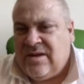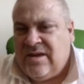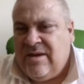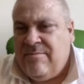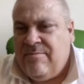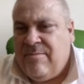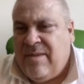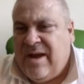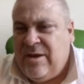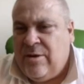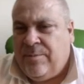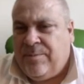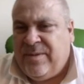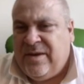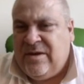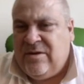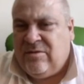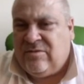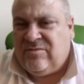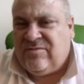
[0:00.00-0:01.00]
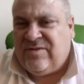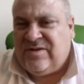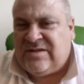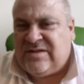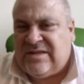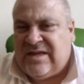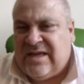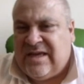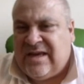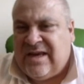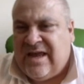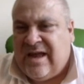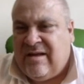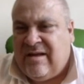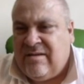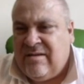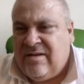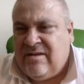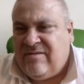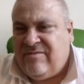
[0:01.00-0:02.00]
In my opinion, this
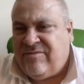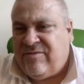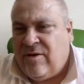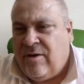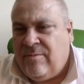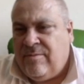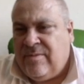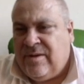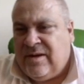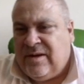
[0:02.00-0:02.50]
area from